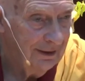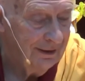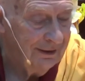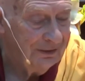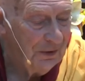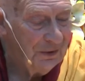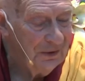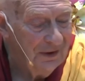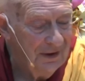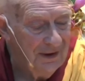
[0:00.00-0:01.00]
So,
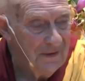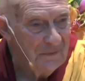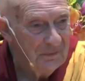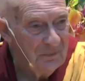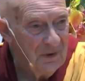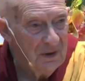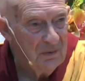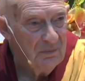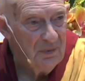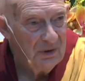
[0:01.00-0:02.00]

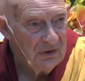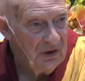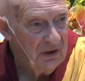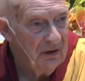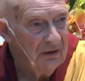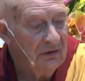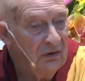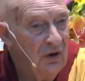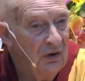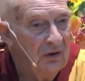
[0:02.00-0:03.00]
bodhicitta does
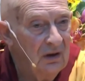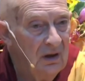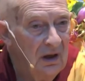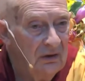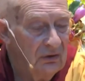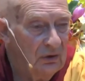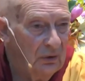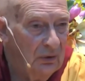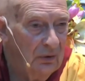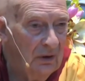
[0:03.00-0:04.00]
not
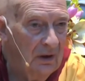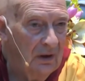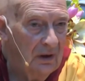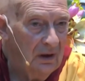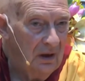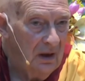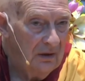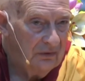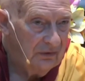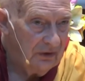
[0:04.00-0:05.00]
exclude a
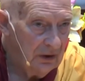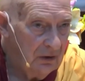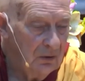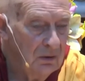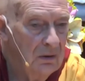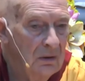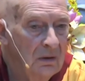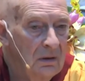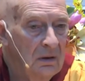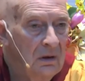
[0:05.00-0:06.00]
single
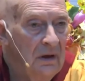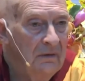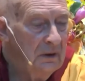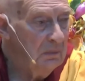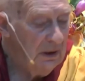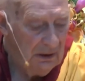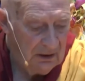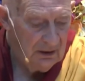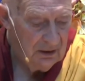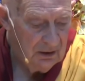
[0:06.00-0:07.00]
living being
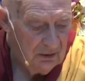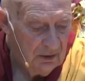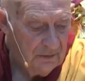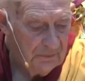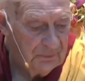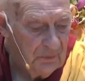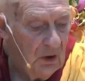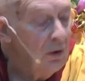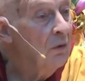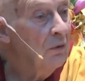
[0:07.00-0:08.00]

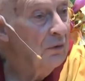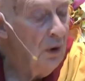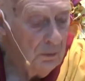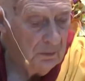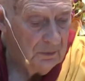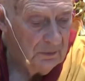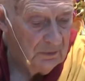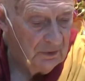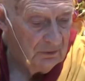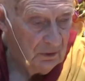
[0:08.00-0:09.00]
from
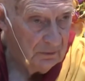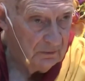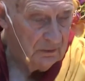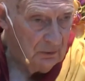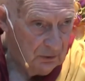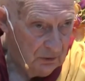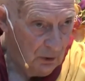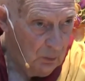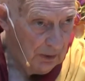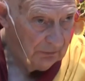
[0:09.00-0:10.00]

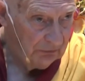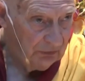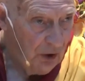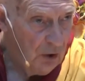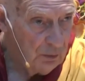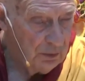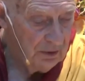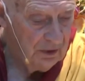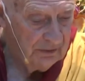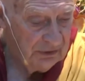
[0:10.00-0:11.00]
one's scope
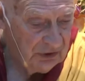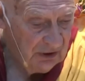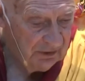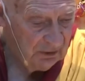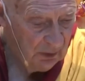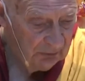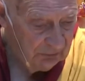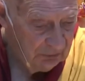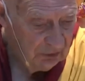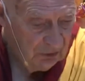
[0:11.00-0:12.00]
of achieving one's
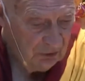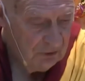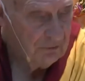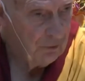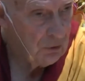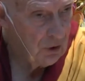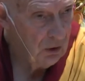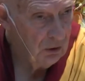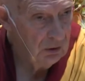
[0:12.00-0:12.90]
full goal.